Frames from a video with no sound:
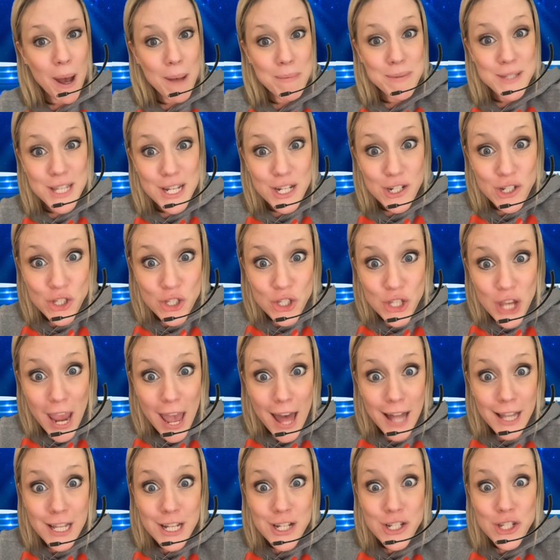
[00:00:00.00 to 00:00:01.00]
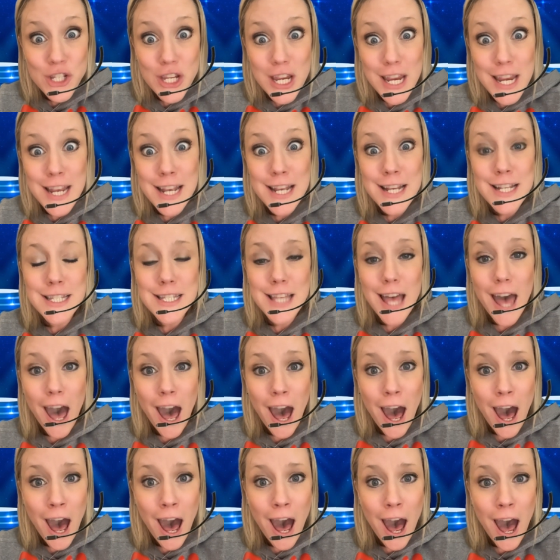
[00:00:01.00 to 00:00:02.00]
the challenge is
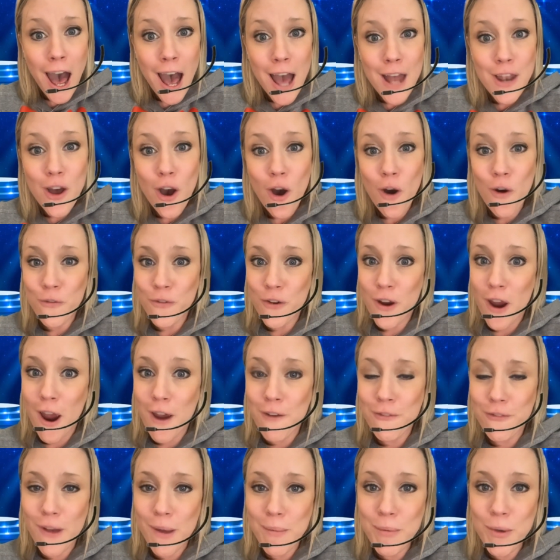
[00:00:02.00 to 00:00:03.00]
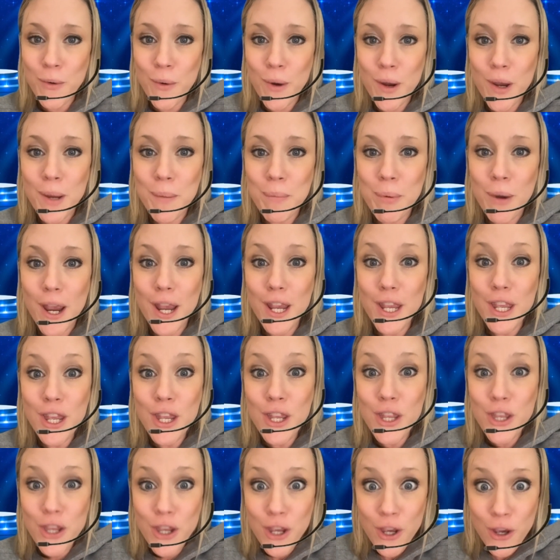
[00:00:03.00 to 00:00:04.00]
on. Over our February break,
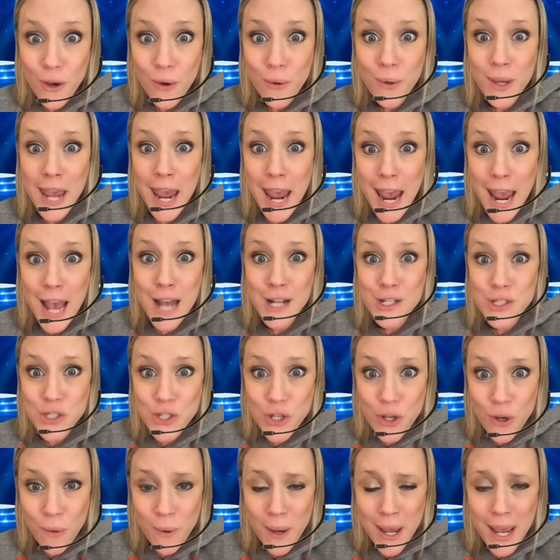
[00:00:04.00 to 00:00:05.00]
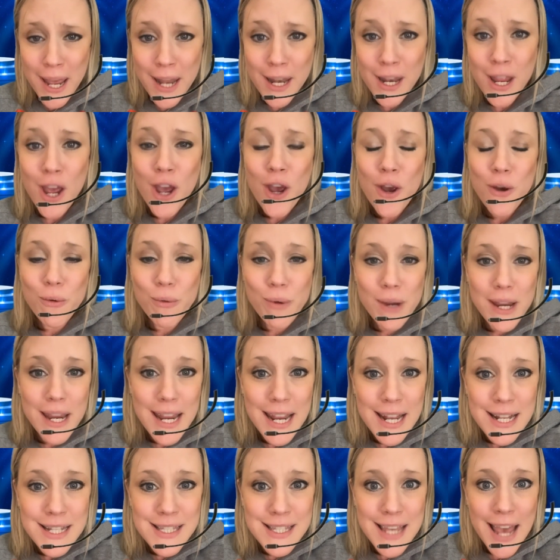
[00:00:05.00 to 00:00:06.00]
you can do it.
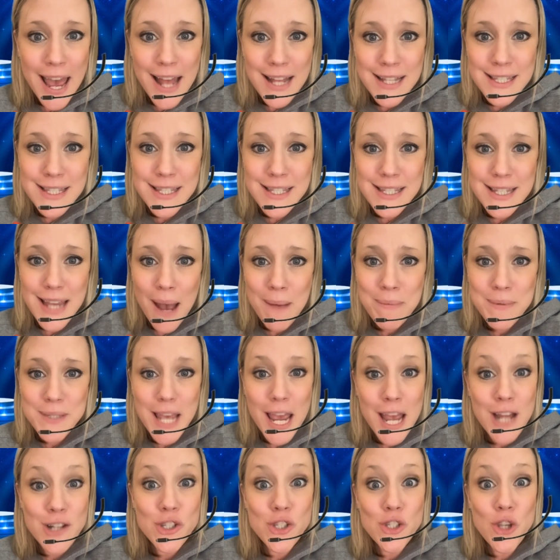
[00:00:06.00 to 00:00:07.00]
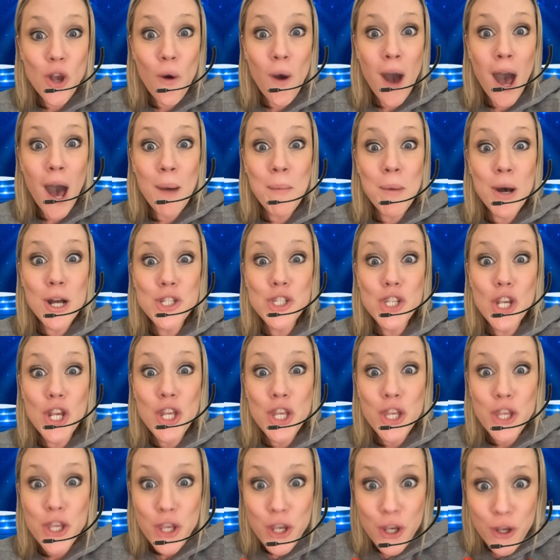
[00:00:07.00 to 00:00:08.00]
Read 10 steps and show how much
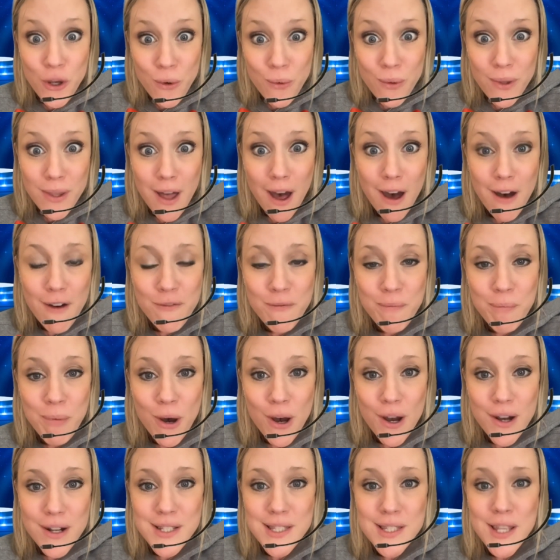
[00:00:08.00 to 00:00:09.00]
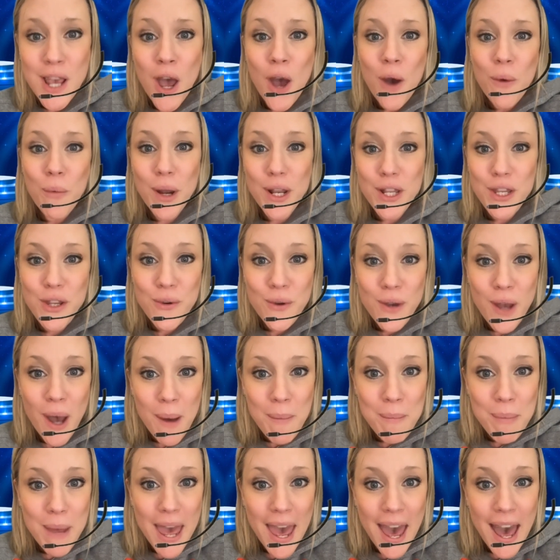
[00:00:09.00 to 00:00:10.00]
you love books. When you
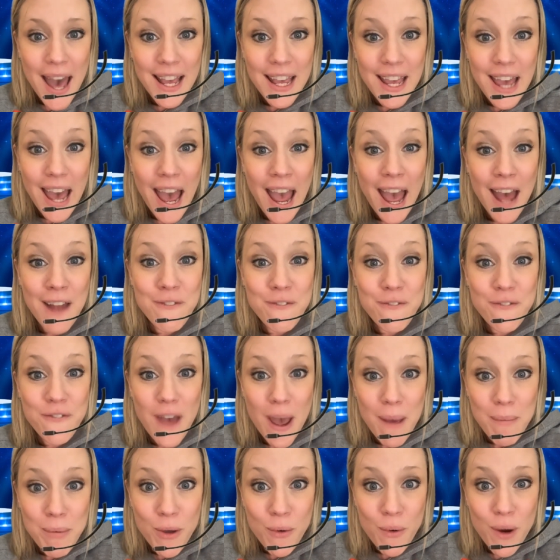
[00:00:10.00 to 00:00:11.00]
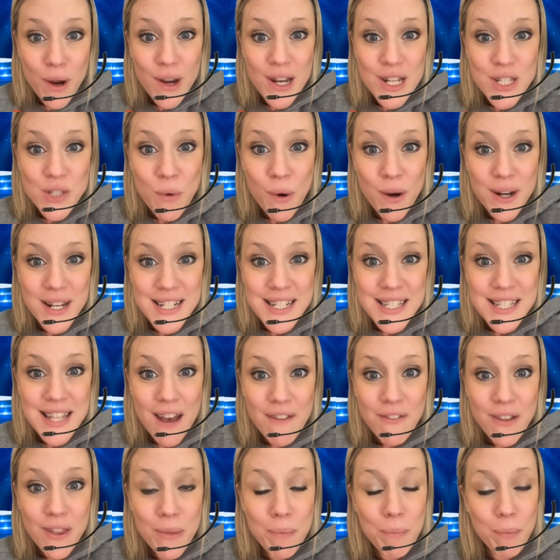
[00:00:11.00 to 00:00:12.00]
come back on February
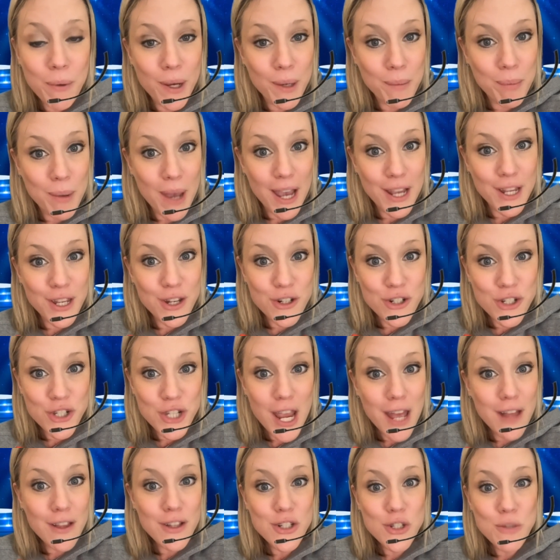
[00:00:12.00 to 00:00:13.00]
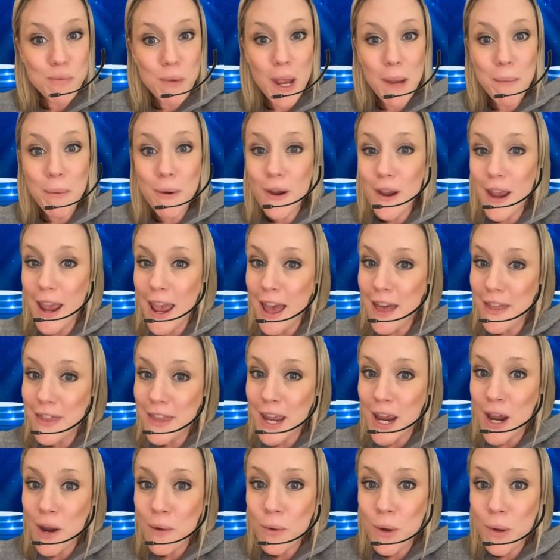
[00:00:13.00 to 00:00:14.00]
27th, bring back your challenge paper and
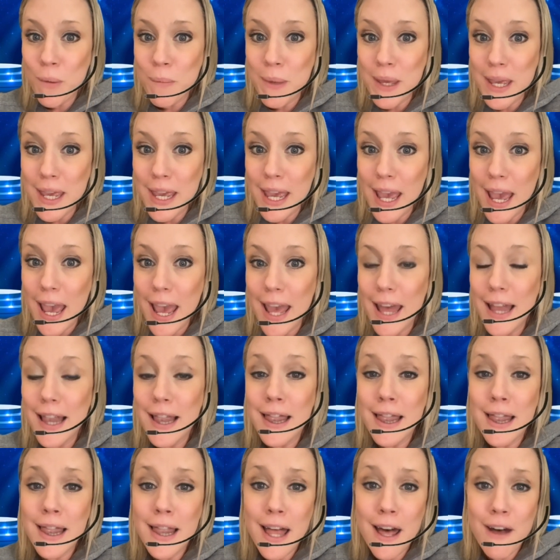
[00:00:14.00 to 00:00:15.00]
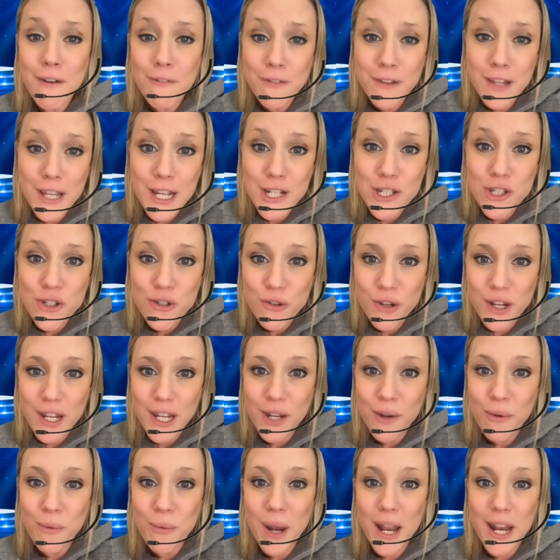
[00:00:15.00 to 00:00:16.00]
there will be a lovely
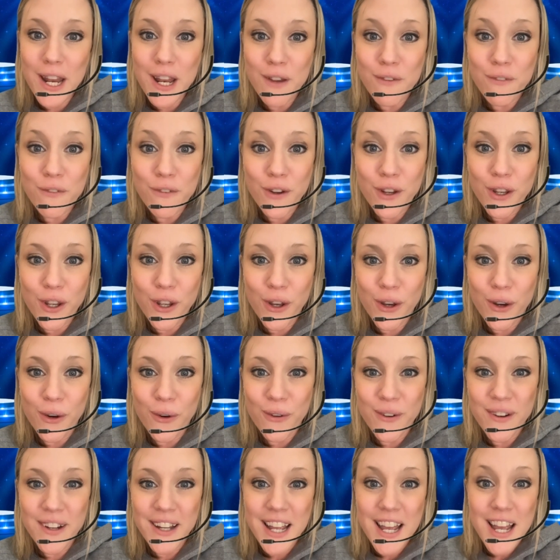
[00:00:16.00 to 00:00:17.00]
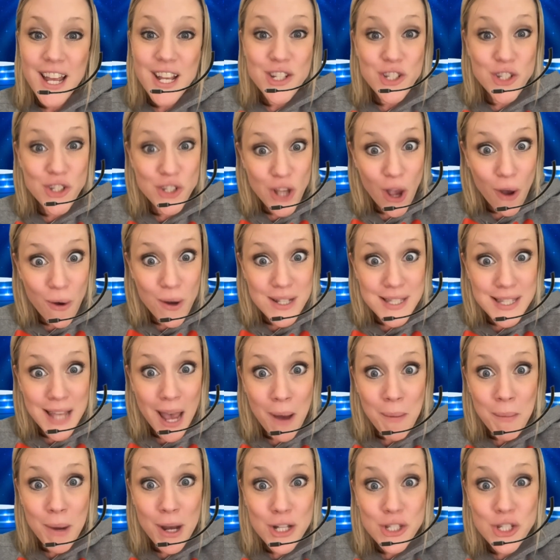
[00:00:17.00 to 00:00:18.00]
treat waiting for you. Show us
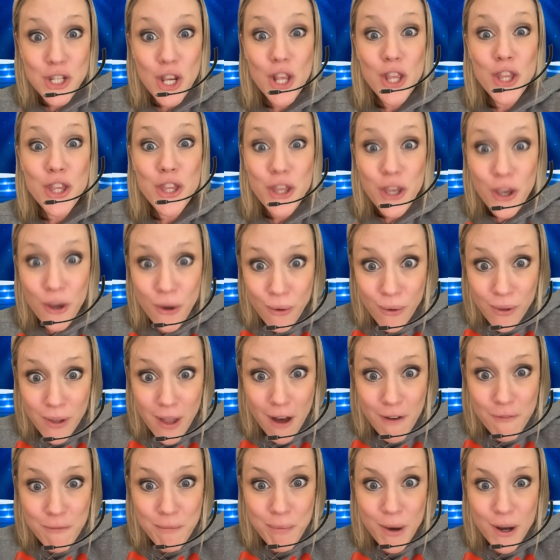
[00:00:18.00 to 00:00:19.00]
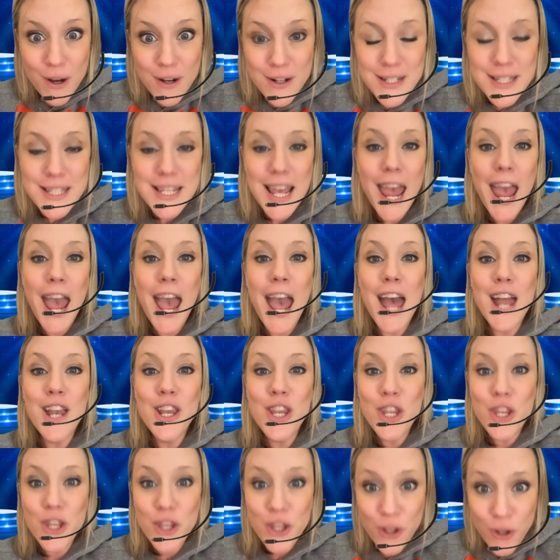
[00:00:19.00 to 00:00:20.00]
how much you love books
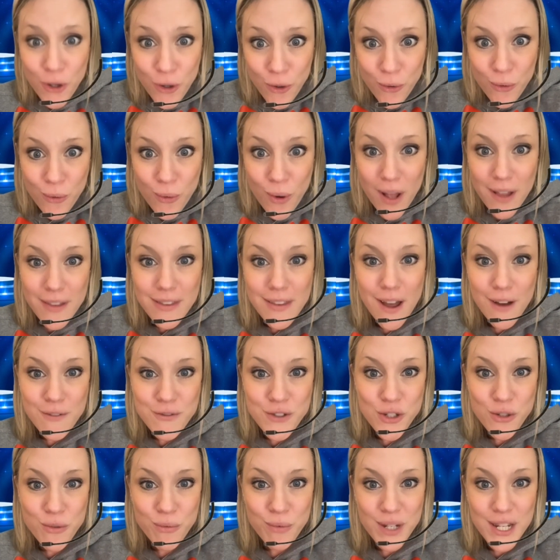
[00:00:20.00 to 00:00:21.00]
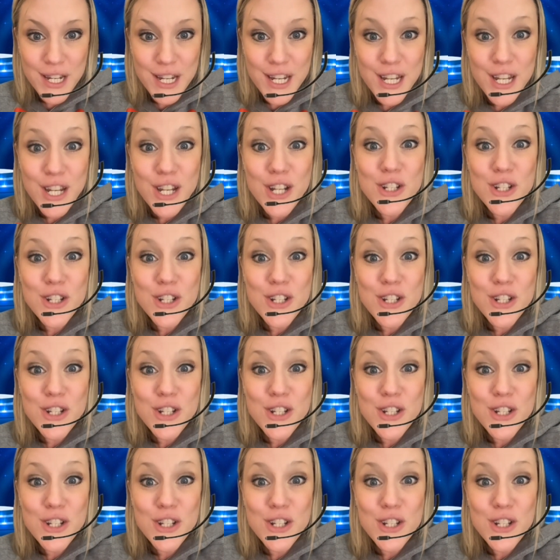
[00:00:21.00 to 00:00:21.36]
and you love to read